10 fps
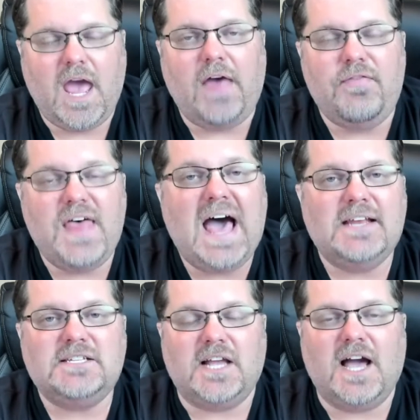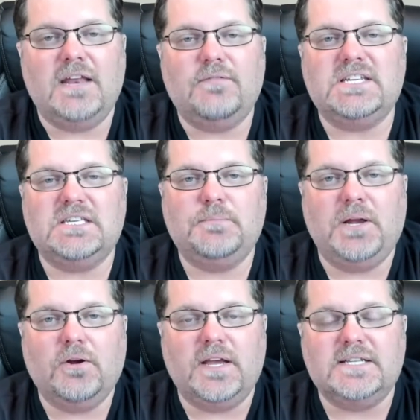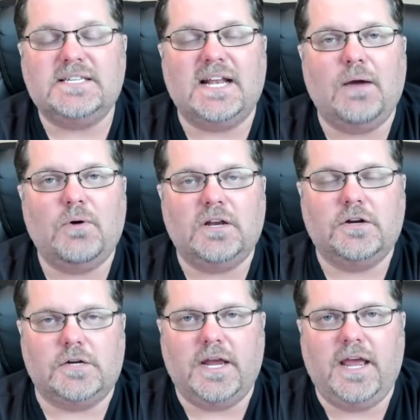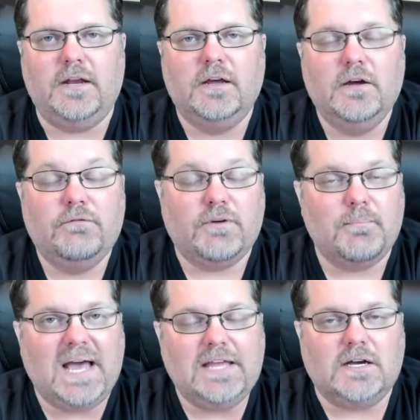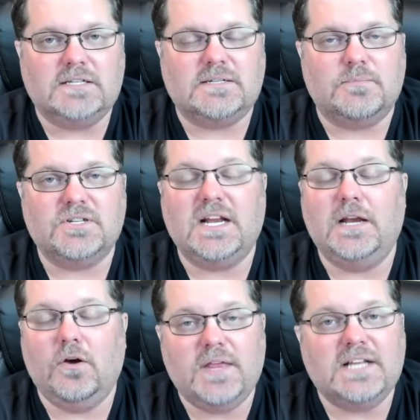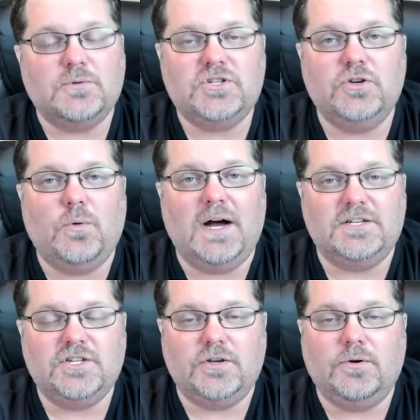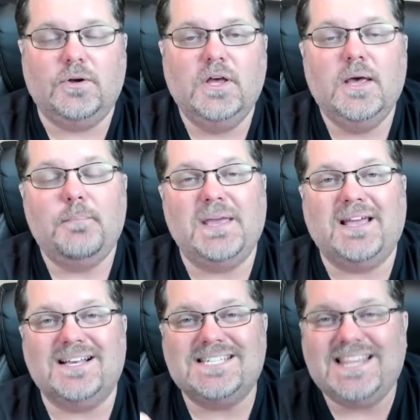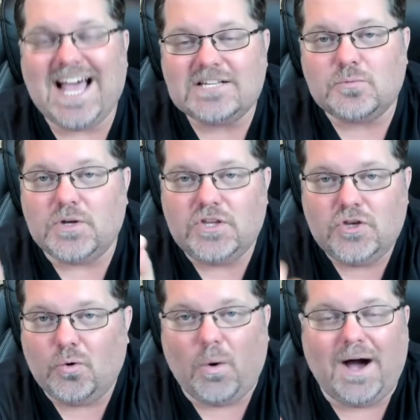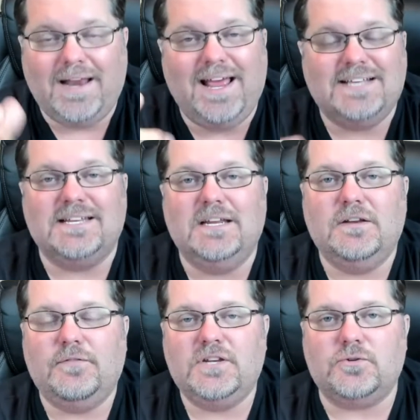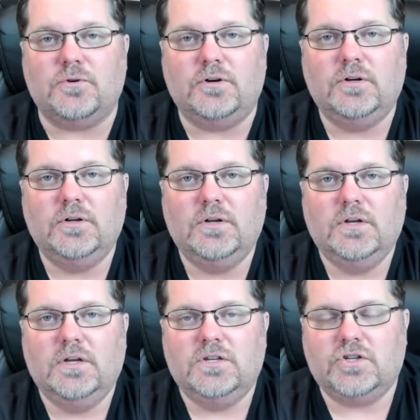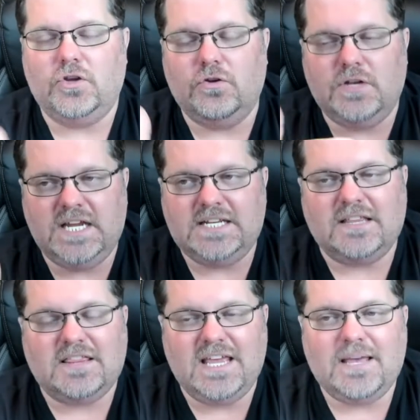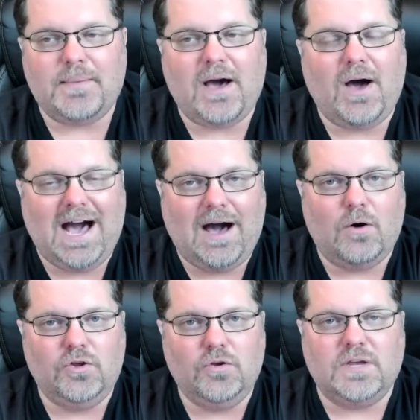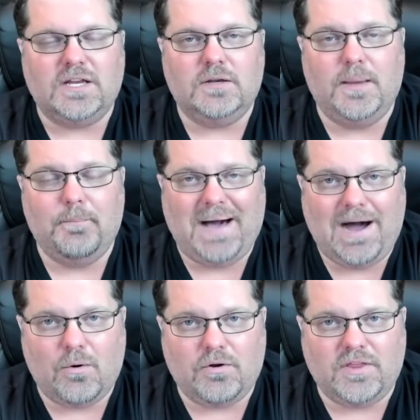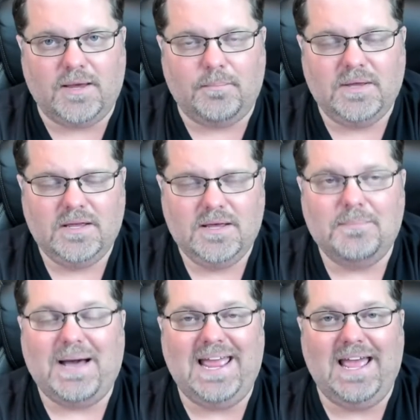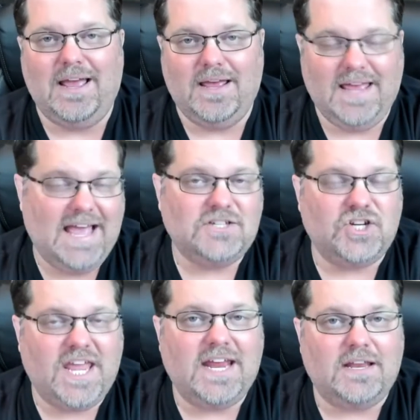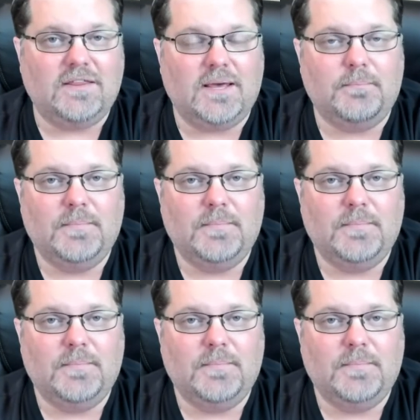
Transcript: And that is the kind of experience that I want to create for my customers. And I know that's what you want too, because that's what you want as an individual. So you need to think about how you can empower them by educating them.